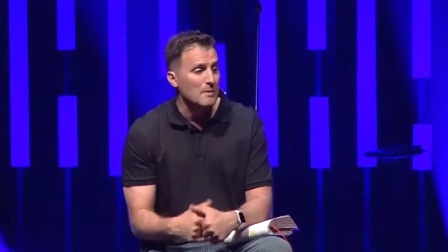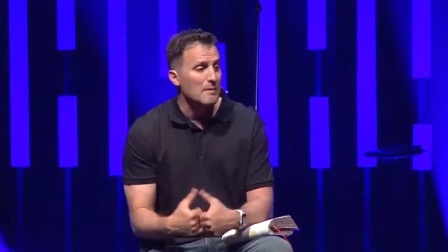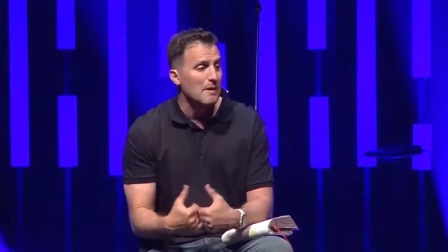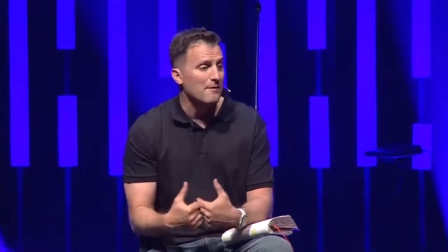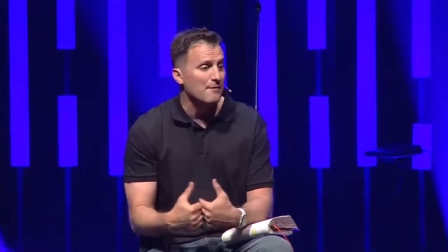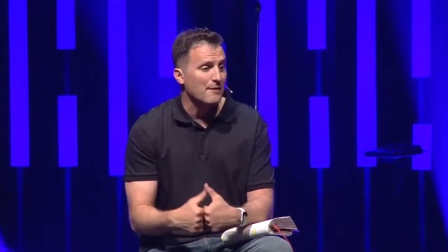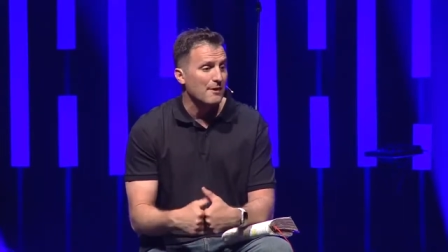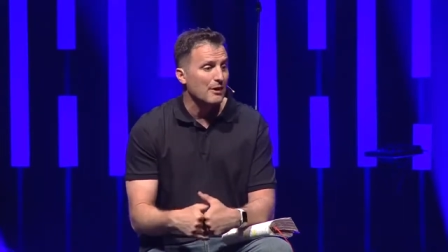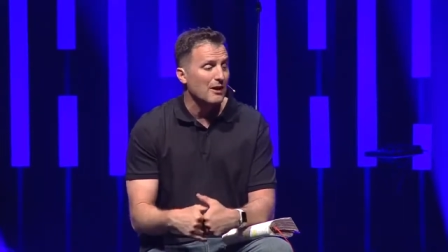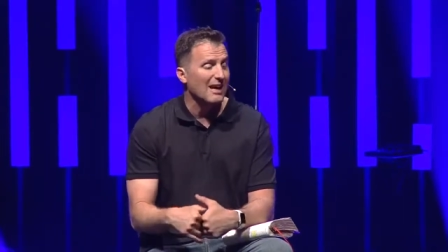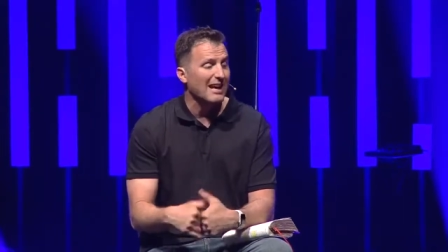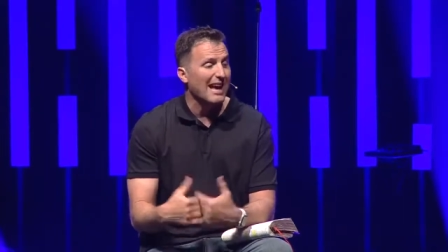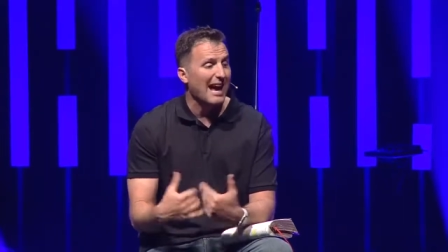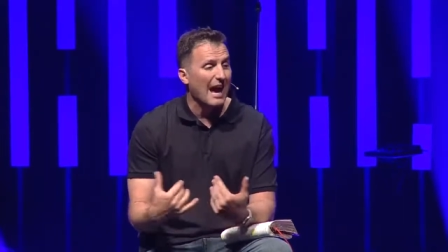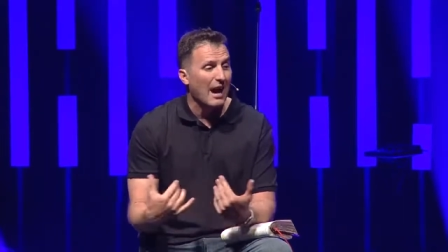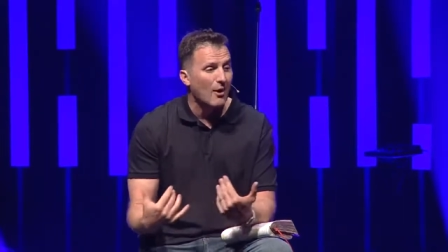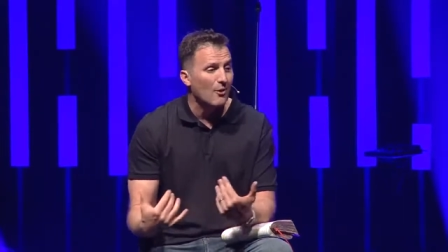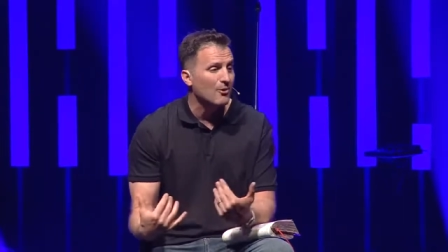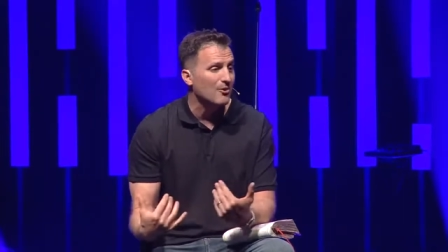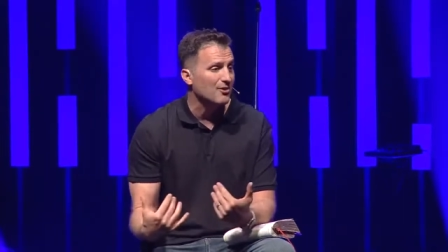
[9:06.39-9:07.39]
We may feel like
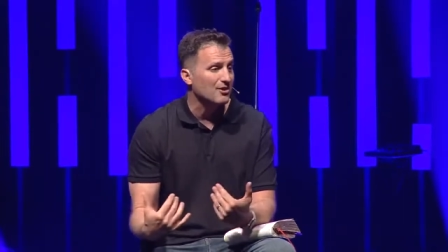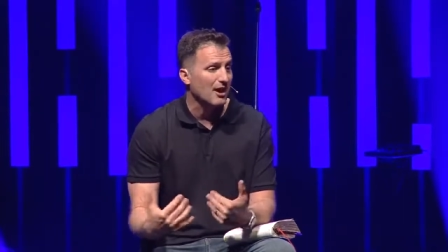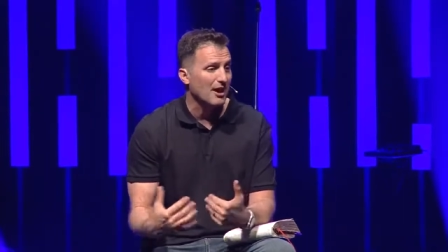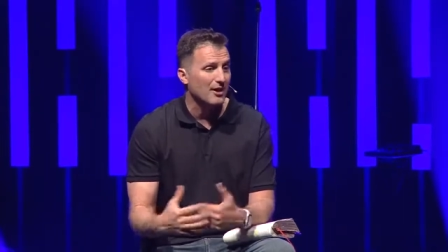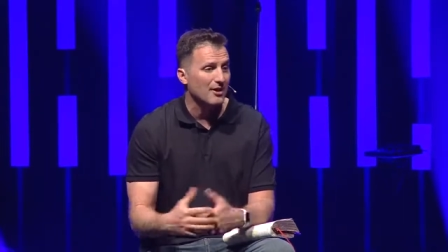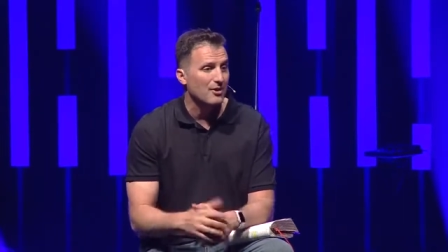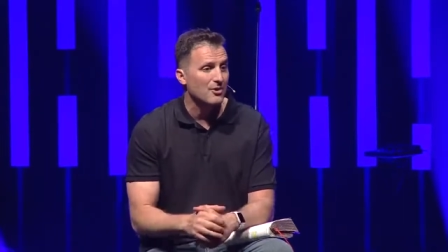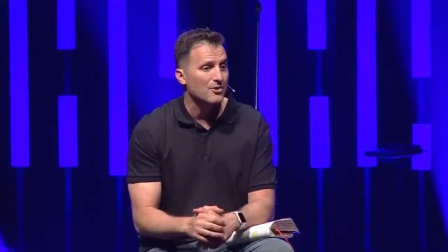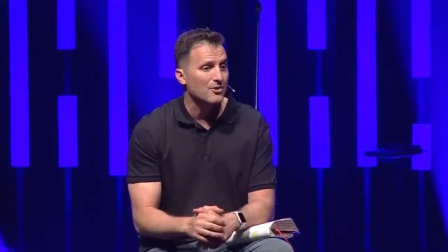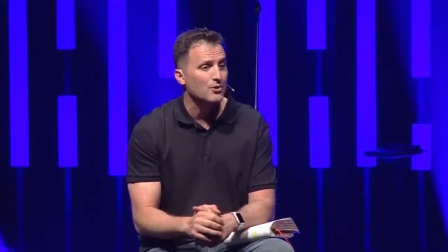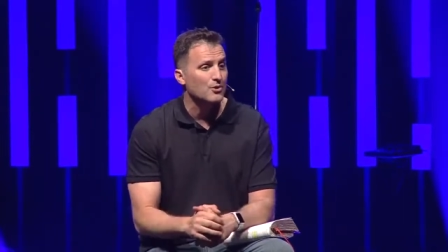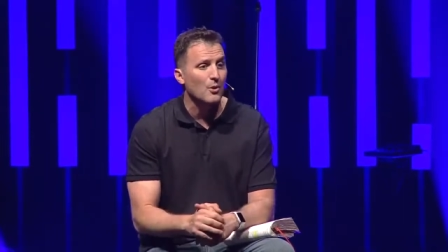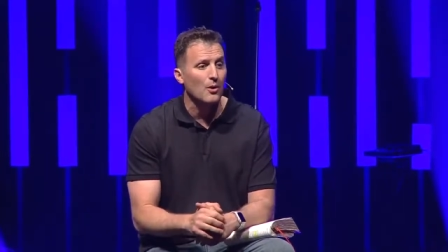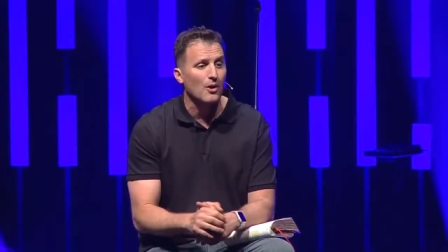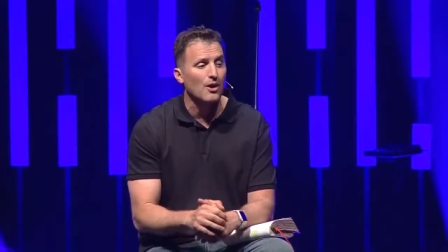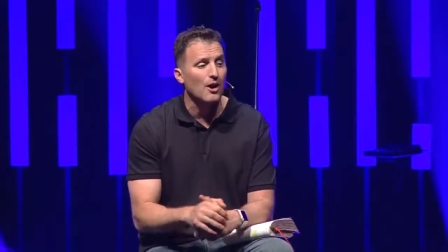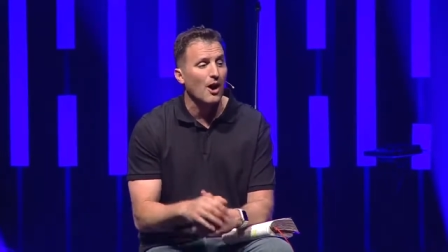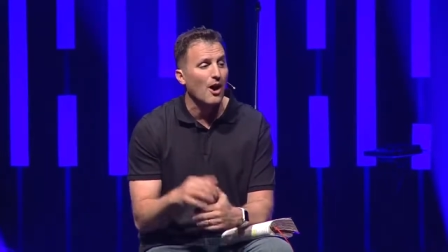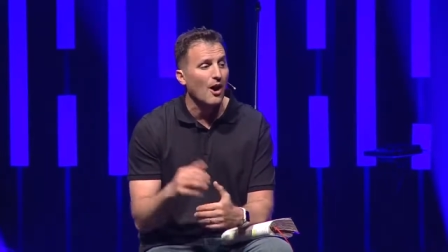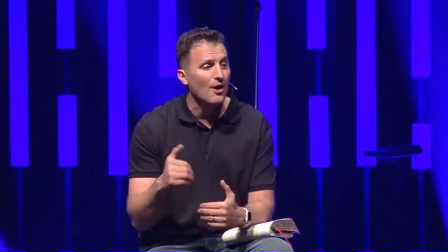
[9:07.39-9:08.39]
outsiders who
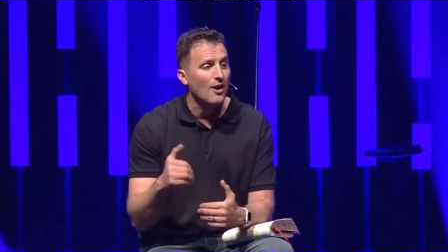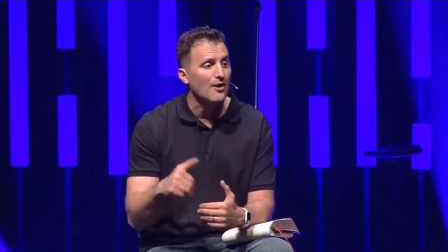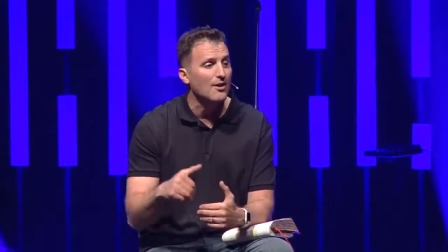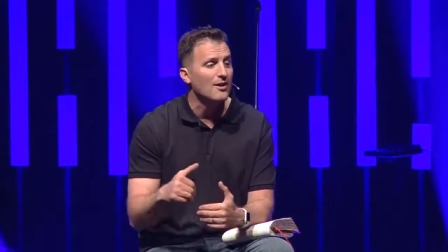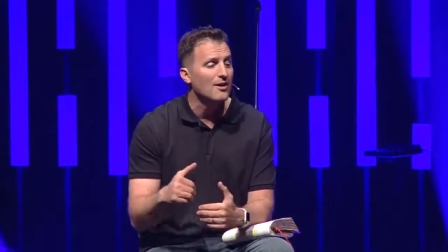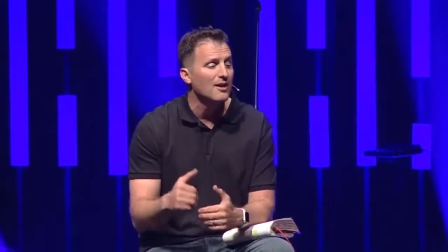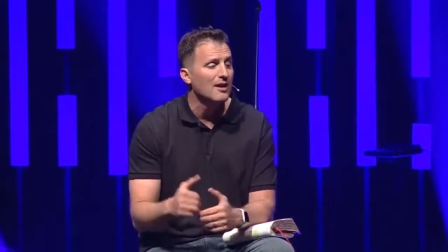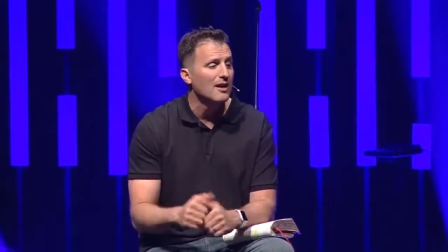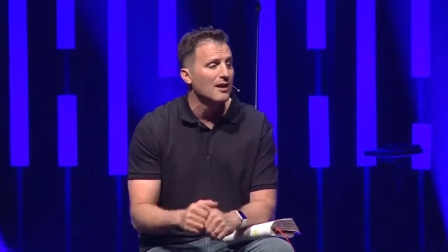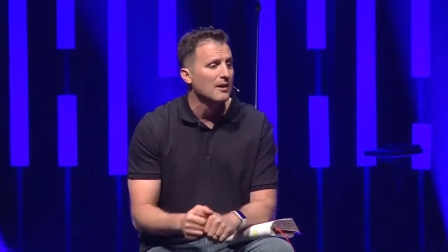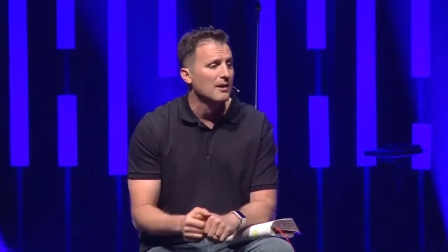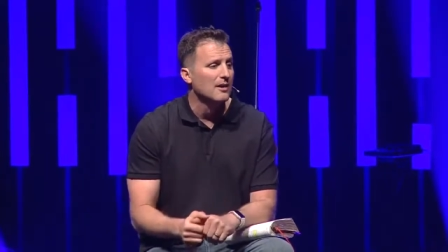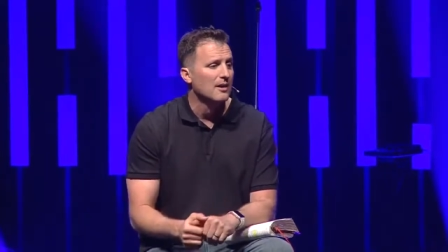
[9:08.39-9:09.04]
are un